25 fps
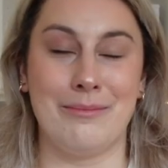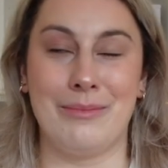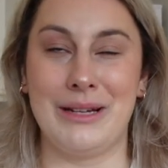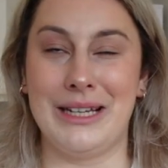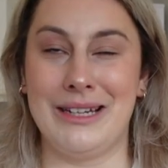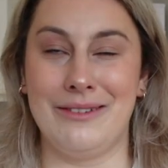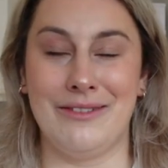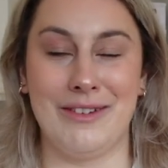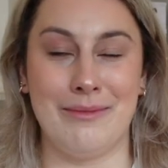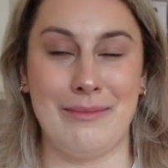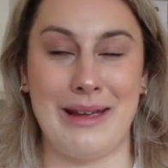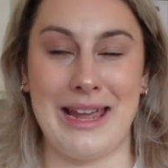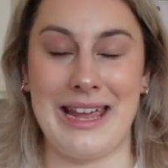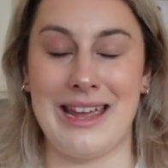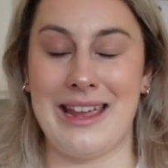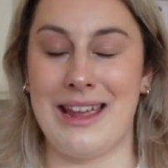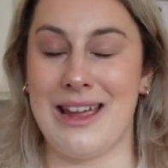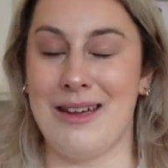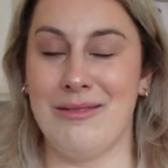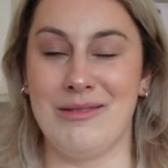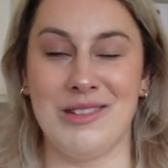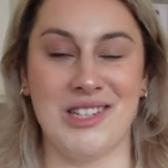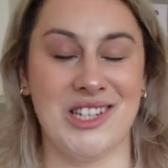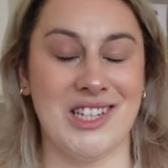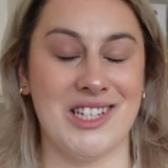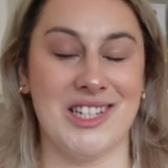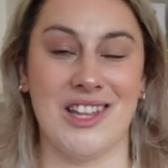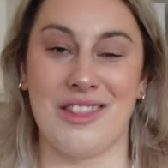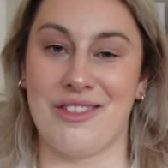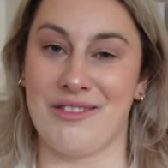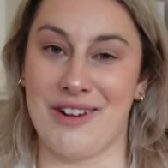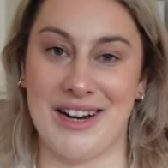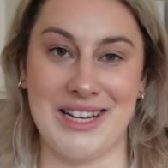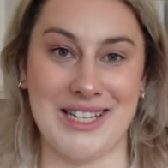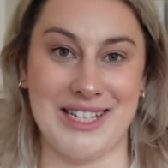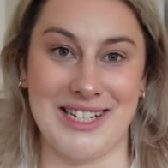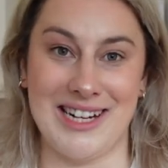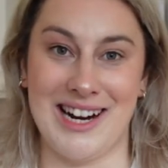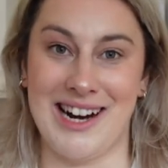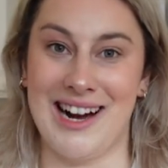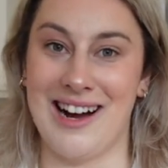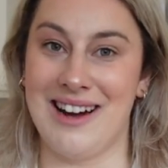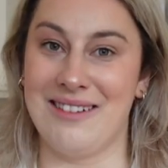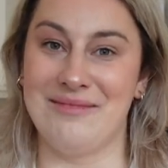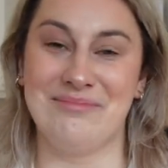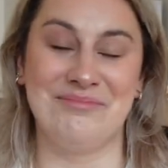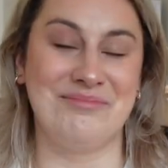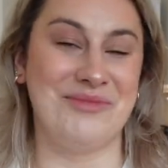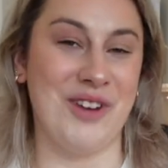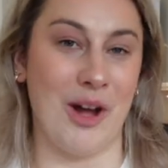But for me, it was just a three
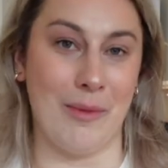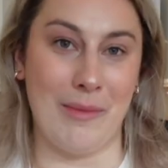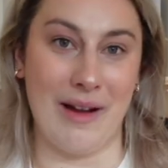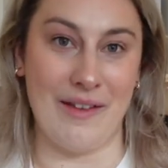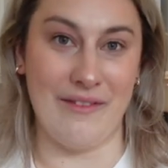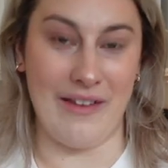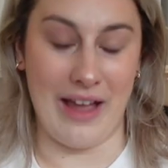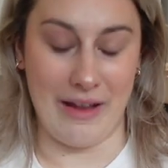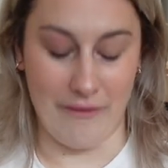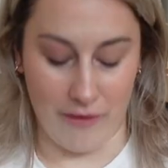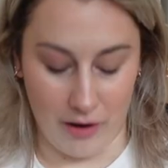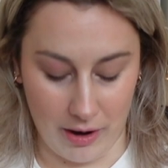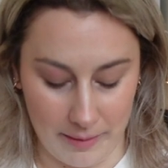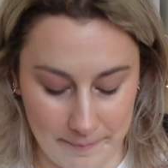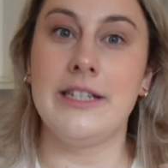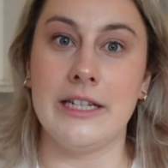star, not my favorite.